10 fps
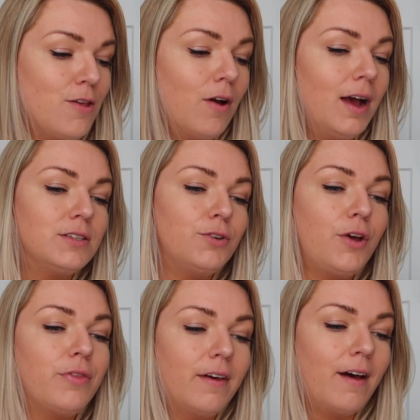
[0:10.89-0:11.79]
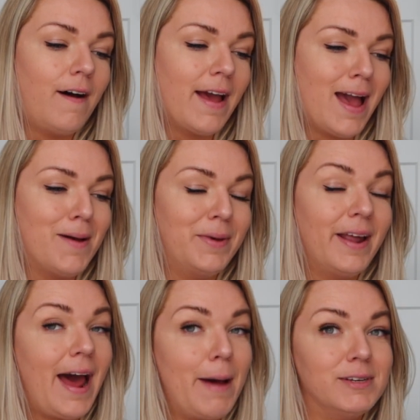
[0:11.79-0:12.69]
You guys know that I am
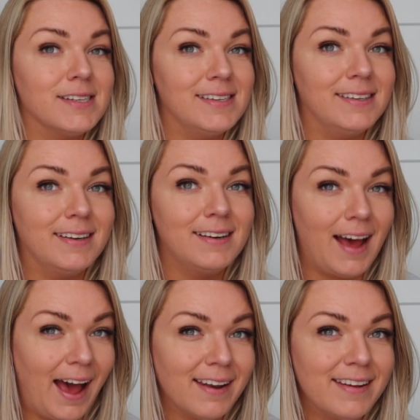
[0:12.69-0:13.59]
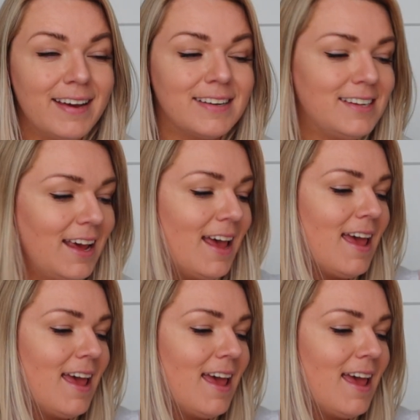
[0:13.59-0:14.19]
an Amazon addict